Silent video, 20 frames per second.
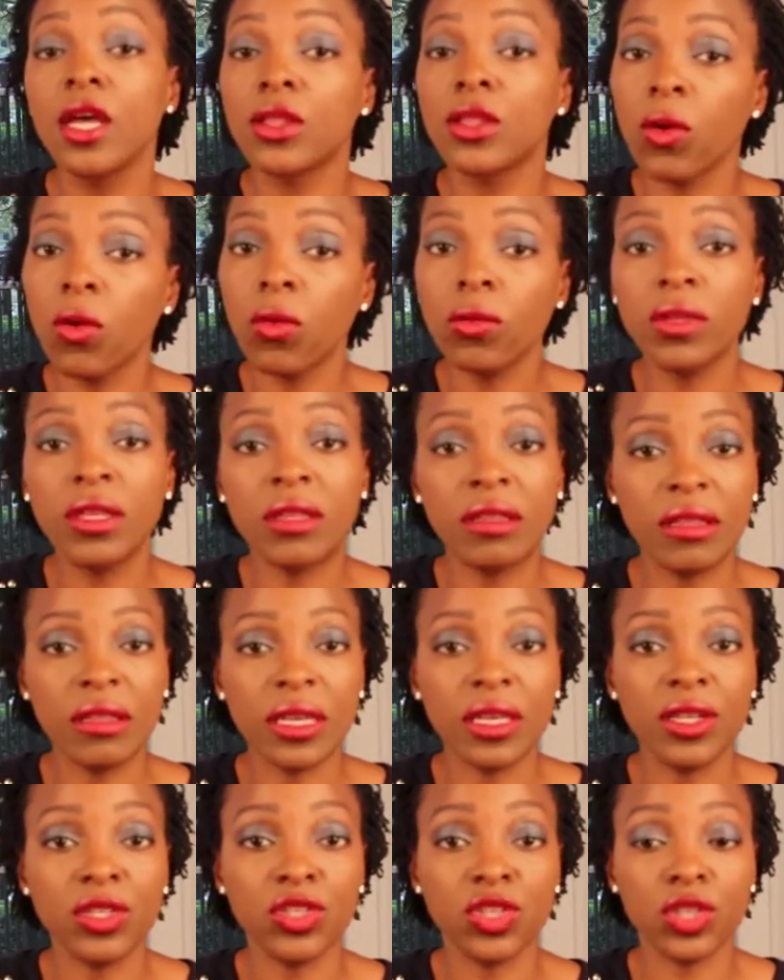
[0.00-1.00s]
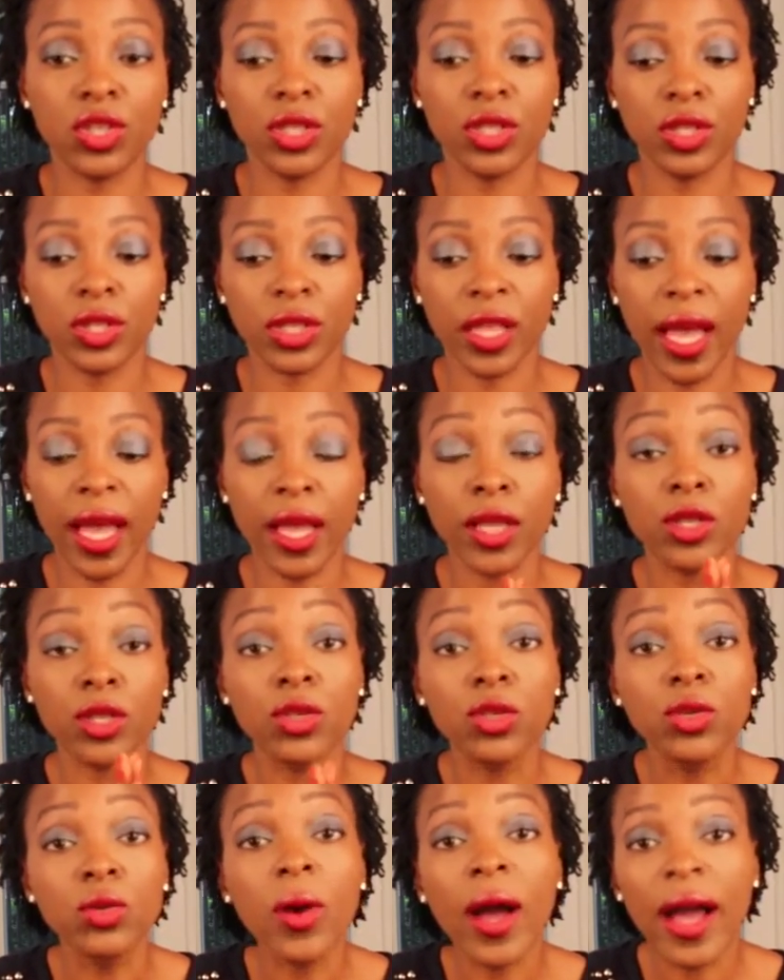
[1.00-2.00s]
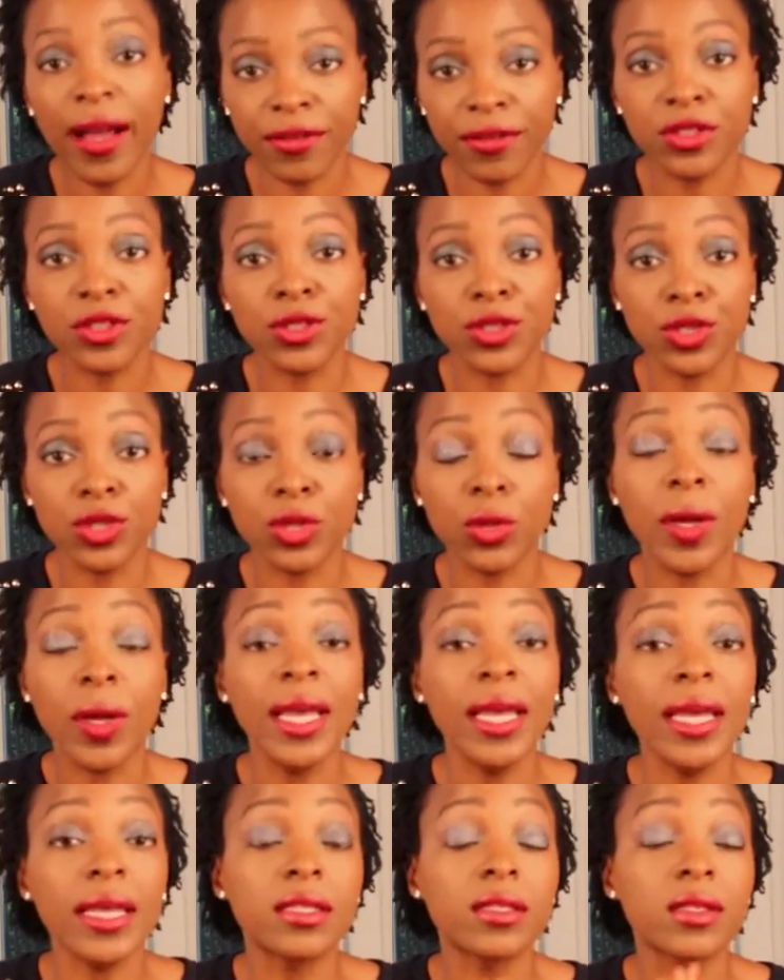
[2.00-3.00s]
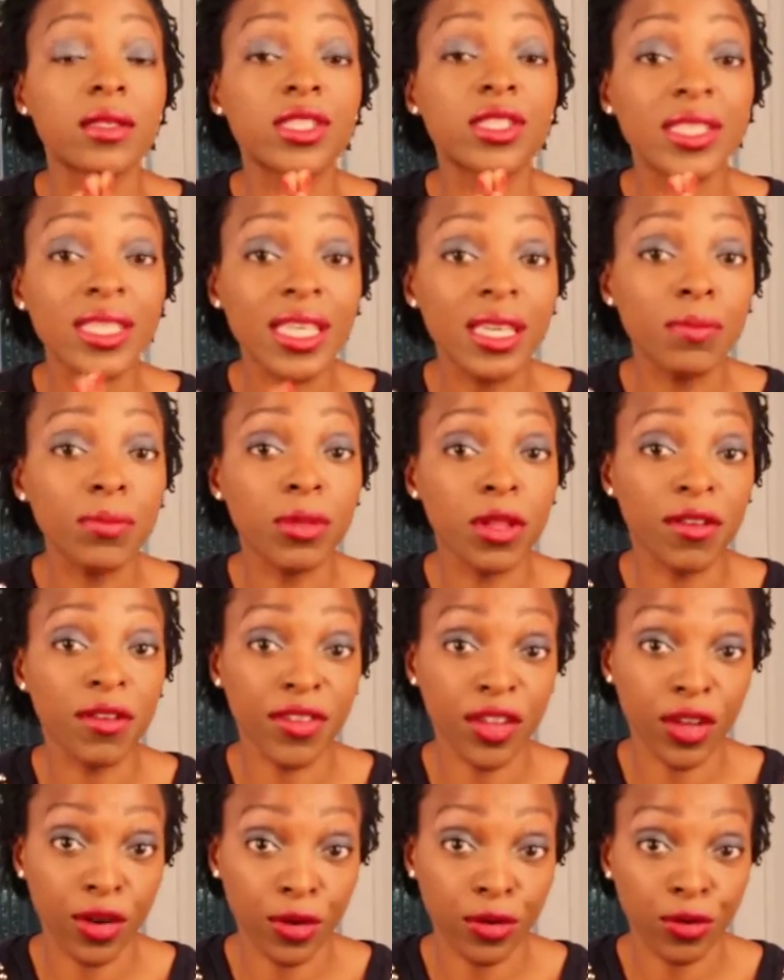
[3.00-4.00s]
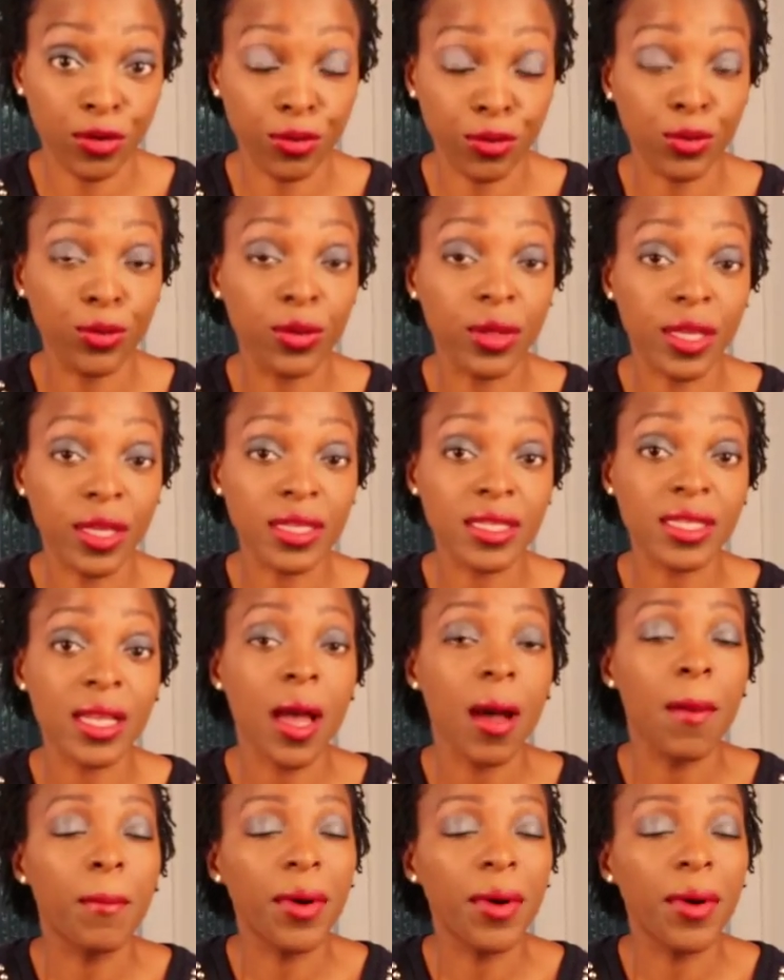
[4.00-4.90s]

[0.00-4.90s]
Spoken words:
The only thing that you have to do is to just keep loving her through this,